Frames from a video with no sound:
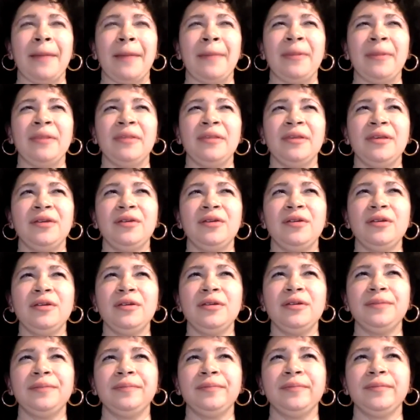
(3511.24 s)
I'm a
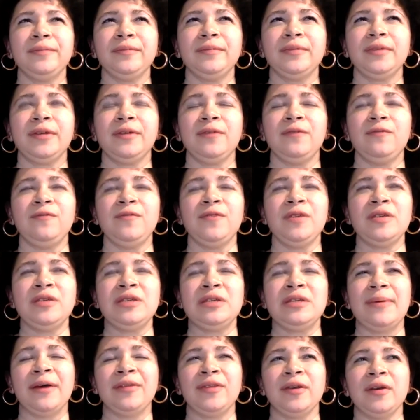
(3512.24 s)
little
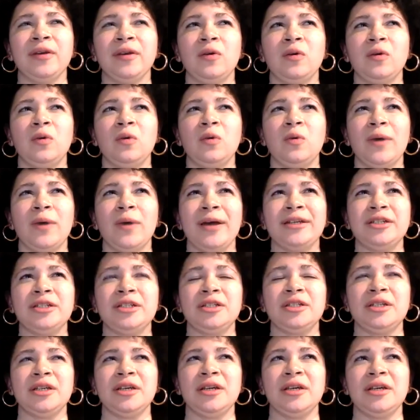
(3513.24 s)
confused about the
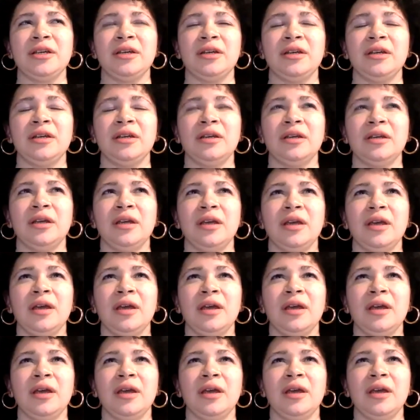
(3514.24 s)
question.
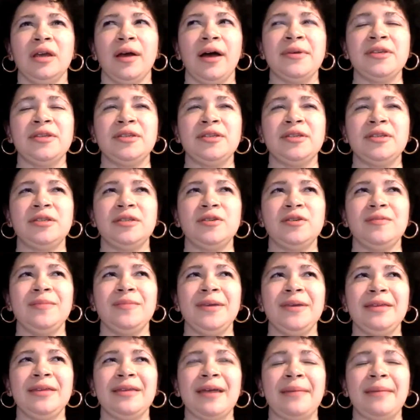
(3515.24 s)
I'm
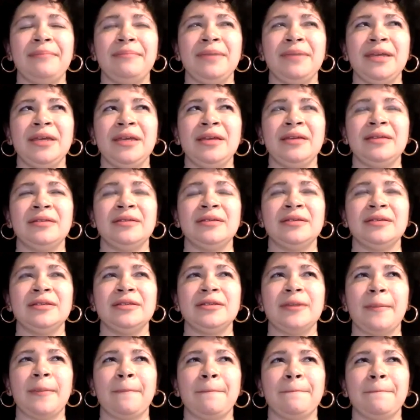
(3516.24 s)
assuming that
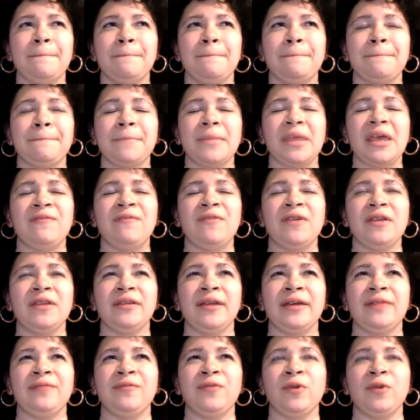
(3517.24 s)
means if it,
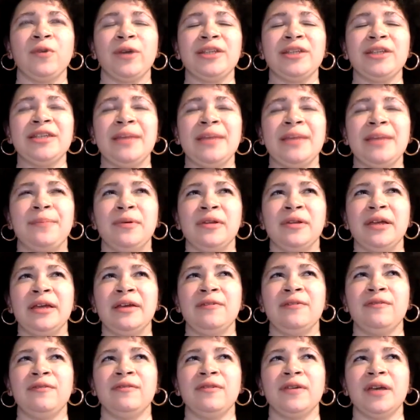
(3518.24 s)
like, for example,
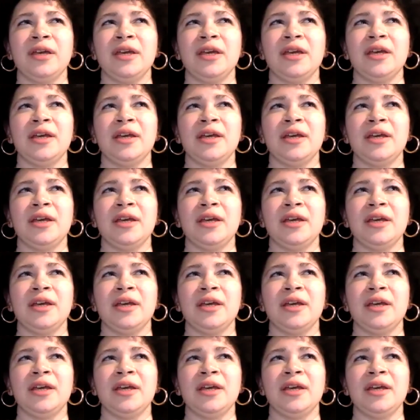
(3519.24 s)
if